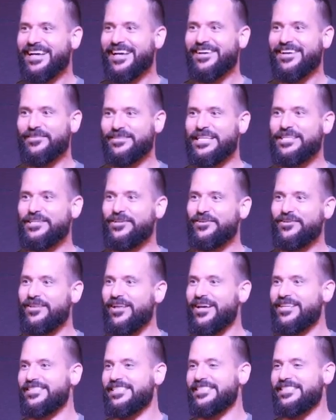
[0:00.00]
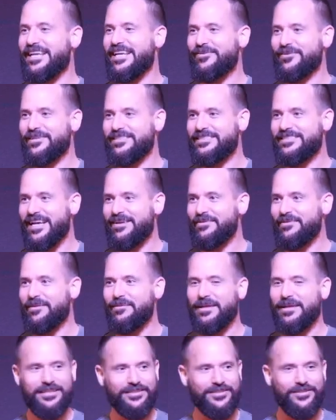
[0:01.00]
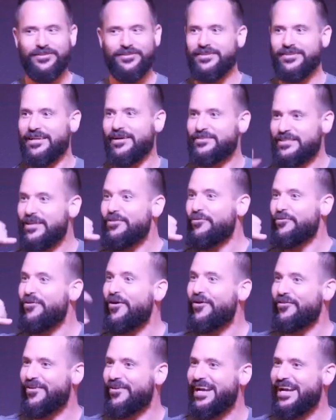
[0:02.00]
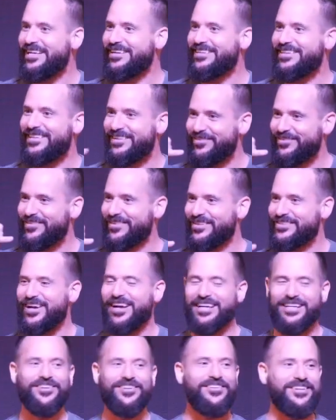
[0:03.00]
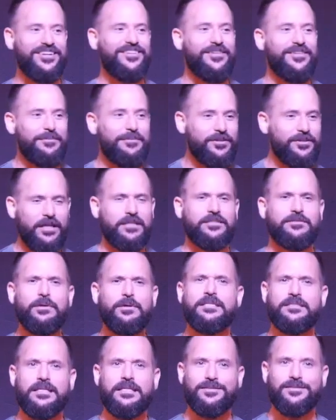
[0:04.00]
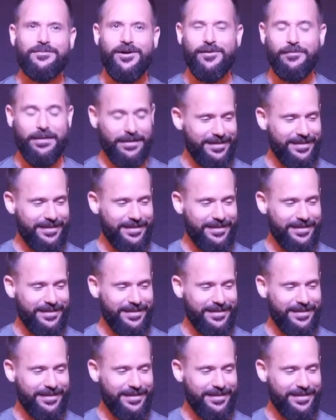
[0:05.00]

was it you that lost the day one time? I'm like, dude, I was on the phone, right? you're talking, you're, you're, like, wait, is that tomorrow? I'm like, yeah.